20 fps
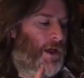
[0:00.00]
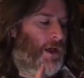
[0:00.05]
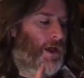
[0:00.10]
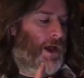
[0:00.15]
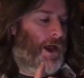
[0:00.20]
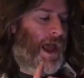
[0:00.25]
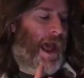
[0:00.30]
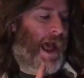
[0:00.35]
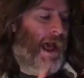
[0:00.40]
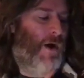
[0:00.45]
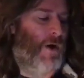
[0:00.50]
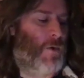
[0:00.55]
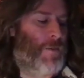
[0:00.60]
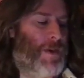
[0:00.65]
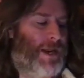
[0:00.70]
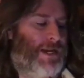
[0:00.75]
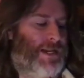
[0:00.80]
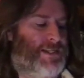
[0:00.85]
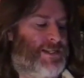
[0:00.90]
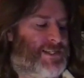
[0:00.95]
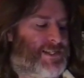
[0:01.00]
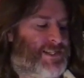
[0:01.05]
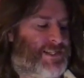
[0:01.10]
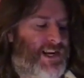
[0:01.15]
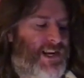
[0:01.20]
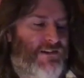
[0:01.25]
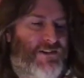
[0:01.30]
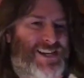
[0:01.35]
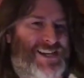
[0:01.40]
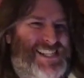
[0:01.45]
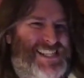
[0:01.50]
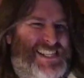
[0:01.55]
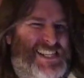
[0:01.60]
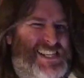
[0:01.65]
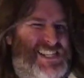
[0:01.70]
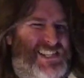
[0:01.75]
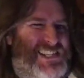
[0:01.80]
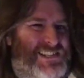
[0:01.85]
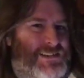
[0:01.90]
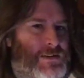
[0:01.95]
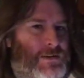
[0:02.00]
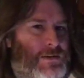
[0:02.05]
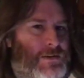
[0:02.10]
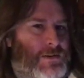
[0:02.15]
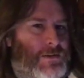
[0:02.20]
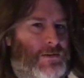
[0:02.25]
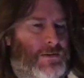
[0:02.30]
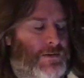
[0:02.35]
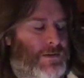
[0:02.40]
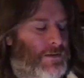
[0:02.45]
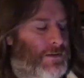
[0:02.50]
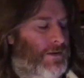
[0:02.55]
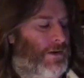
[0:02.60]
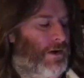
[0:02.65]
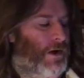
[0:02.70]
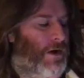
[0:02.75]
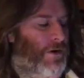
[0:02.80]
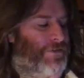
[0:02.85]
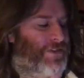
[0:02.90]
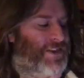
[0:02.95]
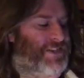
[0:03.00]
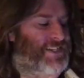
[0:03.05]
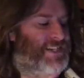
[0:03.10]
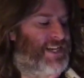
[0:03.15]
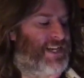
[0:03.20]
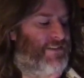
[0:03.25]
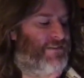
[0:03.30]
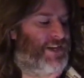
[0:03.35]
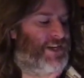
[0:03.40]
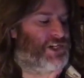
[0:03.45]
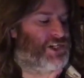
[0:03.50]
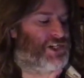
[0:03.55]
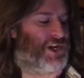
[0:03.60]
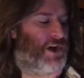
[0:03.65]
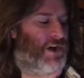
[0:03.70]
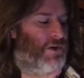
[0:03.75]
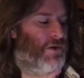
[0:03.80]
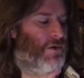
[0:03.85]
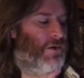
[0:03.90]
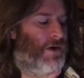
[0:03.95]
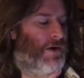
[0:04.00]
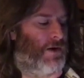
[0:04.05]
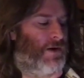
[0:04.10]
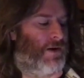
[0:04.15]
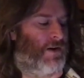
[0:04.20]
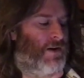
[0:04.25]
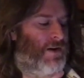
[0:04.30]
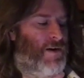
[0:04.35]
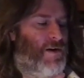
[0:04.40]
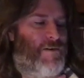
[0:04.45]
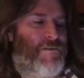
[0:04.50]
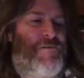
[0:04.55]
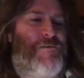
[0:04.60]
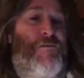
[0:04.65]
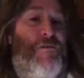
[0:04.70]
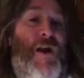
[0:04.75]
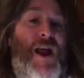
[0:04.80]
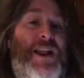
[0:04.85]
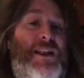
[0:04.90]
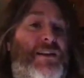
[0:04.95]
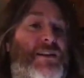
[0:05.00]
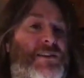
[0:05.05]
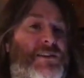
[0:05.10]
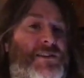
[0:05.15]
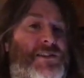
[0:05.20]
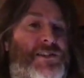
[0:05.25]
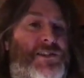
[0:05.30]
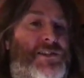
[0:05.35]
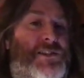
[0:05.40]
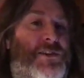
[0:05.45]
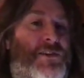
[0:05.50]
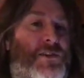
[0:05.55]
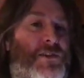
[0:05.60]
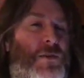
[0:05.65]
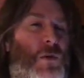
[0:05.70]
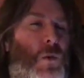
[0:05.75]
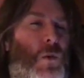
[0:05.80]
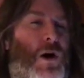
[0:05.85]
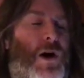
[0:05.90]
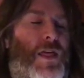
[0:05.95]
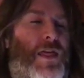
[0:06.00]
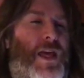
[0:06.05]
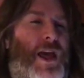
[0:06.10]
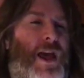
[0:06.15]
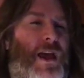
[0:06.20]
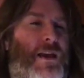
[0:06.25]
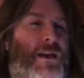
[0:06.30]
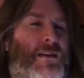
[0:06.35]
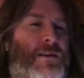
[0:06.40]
How many series of the TV show Friends were there?